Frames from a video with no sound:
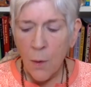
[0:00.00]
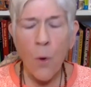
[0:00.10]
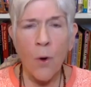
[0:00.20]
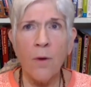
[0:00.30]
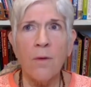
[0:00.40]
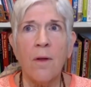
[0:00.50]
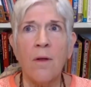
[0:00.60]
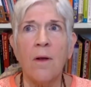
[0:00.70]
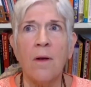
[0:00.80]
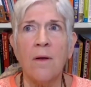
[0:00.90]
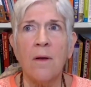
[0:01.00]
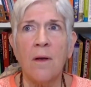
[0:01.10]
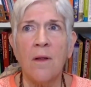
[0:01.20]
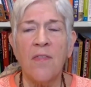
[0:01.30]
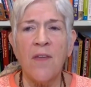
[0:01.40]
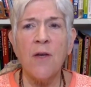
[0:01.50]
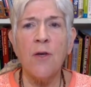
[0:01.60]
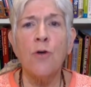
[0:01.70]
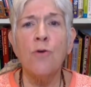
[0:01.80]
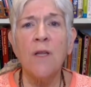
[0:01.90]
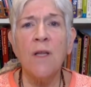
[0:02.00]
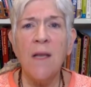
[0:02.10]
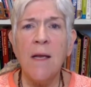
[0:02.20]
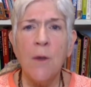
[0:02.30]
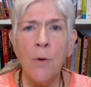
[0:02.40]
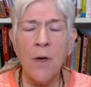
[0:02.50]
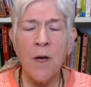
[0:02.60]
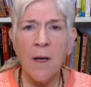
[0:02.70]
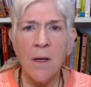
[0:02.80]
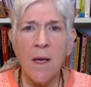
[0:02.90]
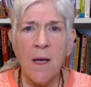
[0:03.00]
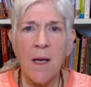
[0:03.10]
or think Kundalini yoga